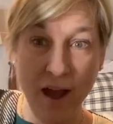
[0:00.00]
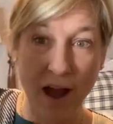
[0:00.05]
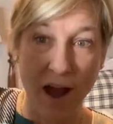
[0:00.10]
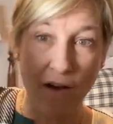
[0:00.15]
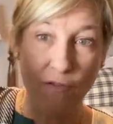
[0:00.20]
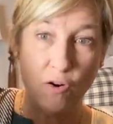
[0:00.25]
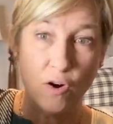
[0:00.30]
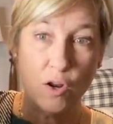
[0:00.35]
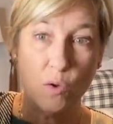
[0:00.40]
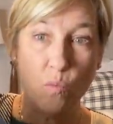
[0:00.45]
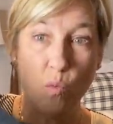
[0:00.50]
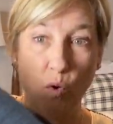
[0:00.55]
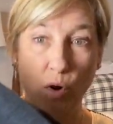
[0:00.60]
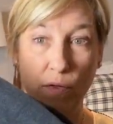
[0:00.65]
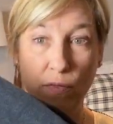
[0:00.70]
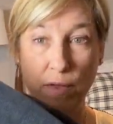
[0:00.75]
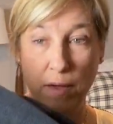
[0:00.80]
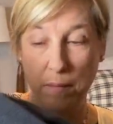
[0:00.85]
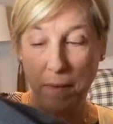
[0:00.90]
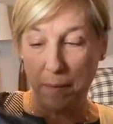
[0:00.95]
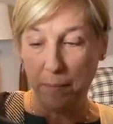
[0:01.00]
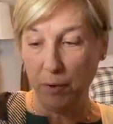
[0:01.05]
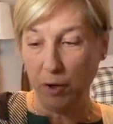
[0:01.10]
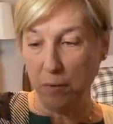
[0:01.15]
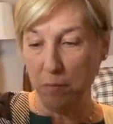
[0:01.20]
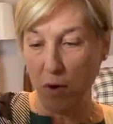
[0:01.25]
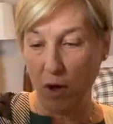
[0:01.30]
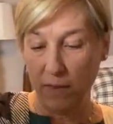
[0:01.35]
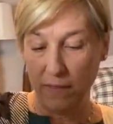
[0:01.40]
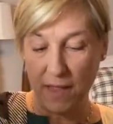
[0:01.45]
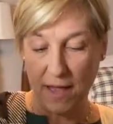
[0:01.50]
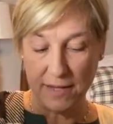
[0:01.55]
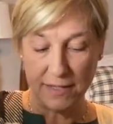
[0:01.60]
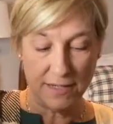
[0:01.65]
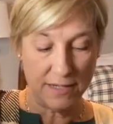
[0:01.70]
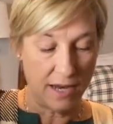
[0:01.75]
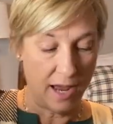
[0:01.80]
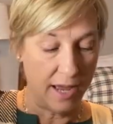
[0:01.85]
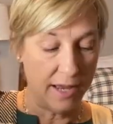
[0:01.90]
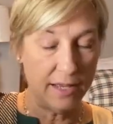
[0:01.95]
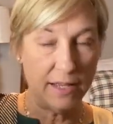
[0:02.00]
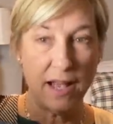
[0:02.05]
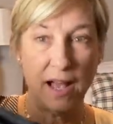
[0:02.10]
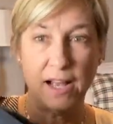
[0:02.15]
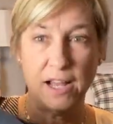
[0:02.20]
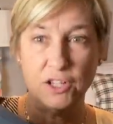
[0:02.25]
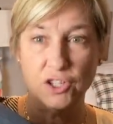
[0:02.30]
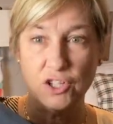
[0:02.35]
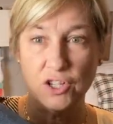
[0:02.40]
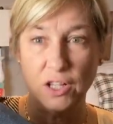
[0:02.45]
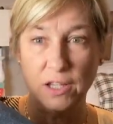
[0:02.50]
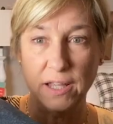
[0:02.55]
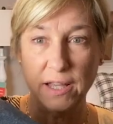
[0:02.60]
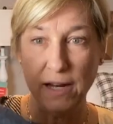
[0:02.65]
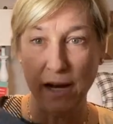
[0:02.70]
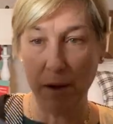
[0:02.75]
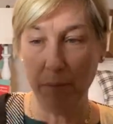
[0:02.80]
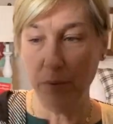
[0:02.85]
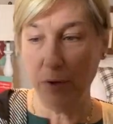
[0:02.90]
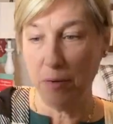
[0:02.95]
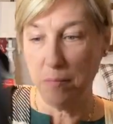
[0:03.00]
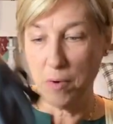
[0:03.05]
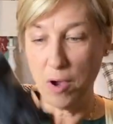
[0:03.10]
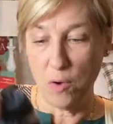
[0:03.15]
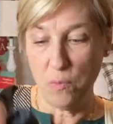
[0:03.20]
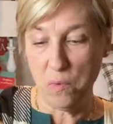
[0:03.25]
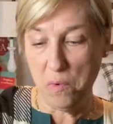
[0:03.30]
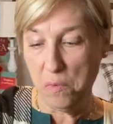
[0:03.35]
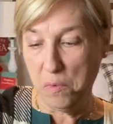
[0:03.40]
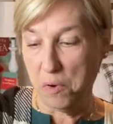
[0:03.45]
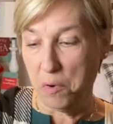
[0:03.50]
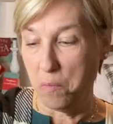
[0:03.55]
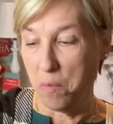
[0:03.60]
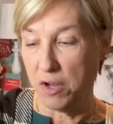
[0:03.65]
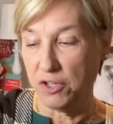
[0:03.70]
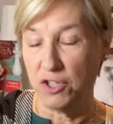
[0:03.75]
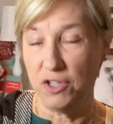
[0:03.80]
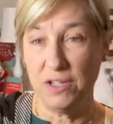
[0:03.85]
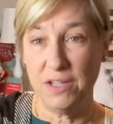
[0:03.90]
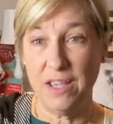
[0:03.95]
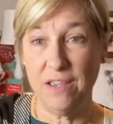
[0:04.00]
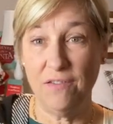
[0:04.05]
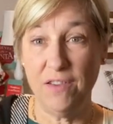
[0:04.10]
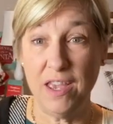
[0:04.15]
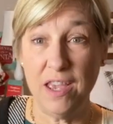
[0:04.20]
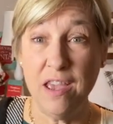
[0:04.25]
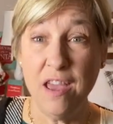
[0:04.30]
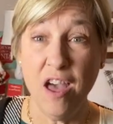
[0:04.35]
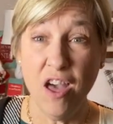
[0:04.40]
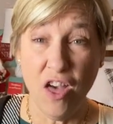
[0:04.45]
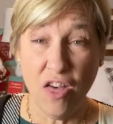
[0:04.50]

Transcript: I've already worn them. I put them on last night. I got chilly and I put them on while we were watching TV.